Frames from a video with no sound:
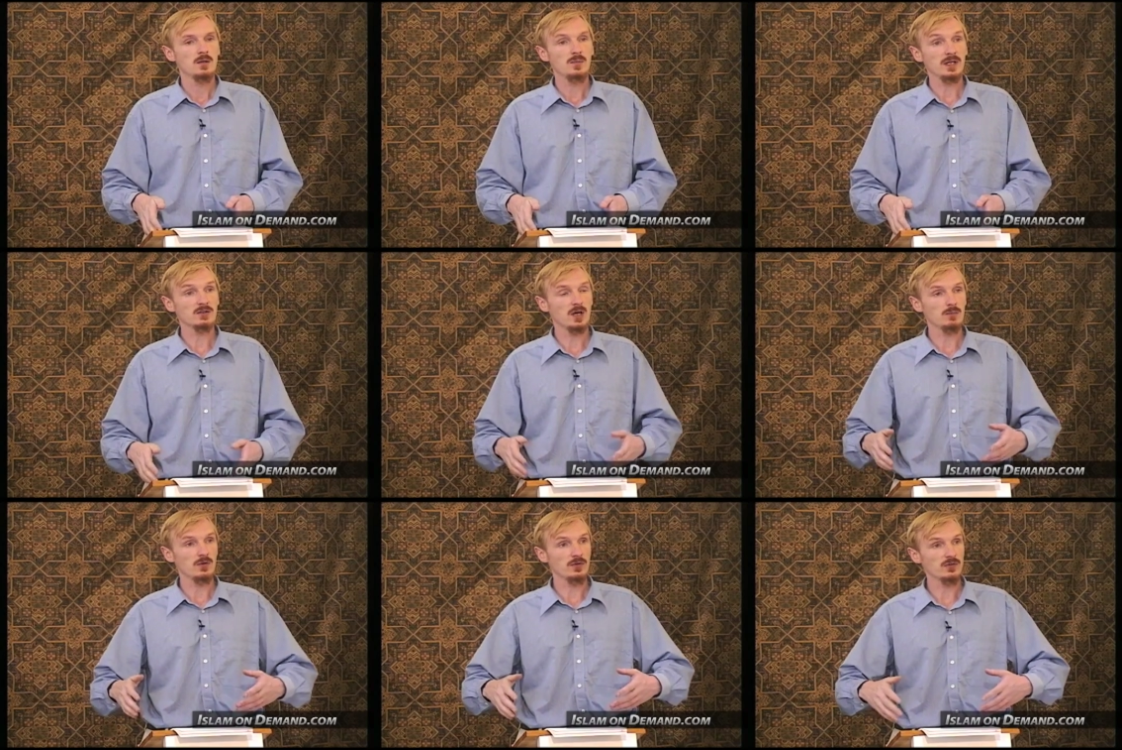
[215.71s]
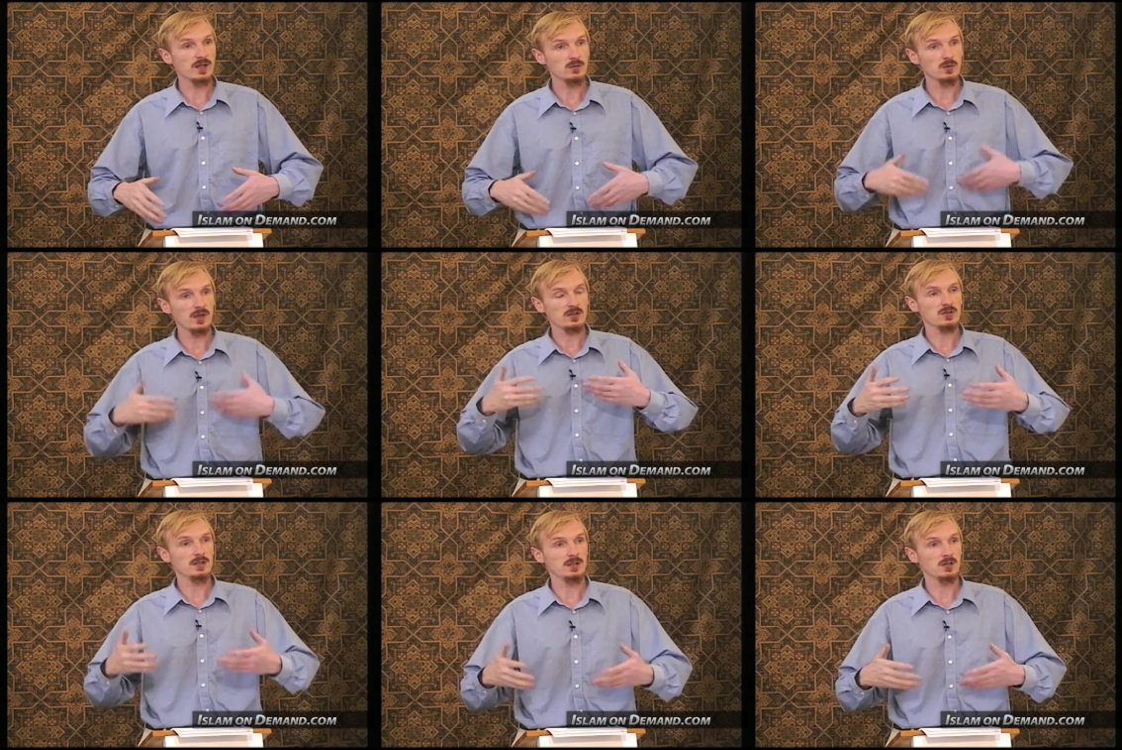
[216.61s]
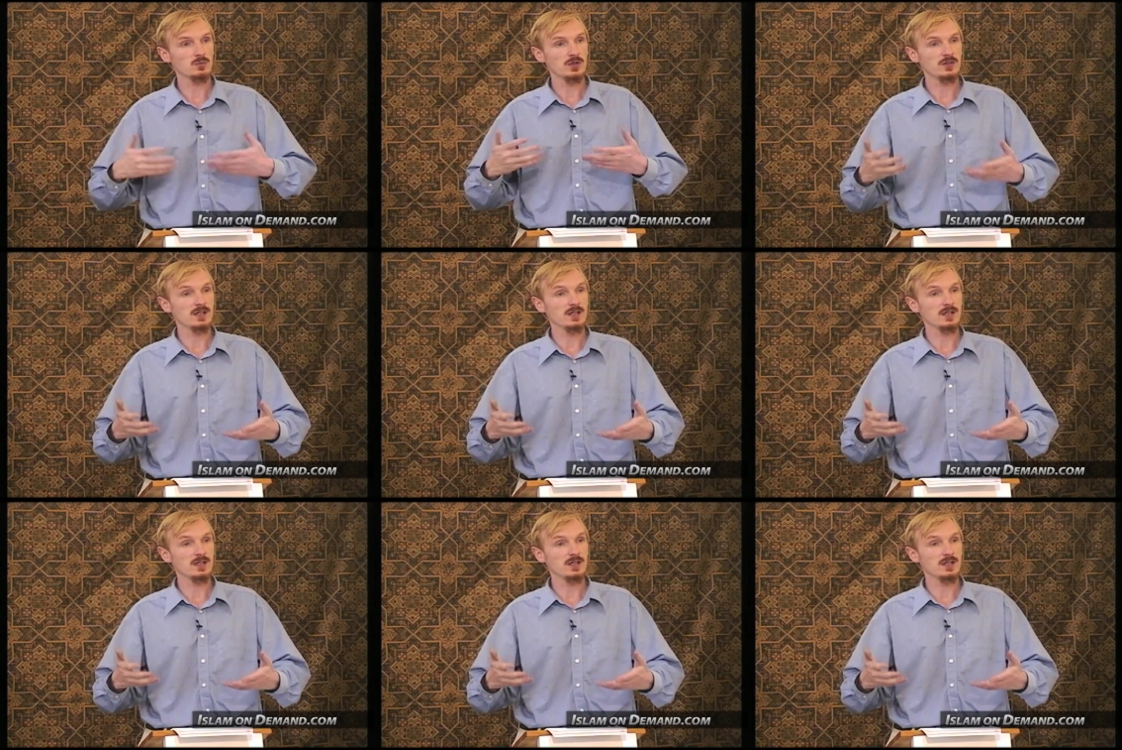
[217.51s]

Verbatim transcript: picked up that the saint was actually expressing,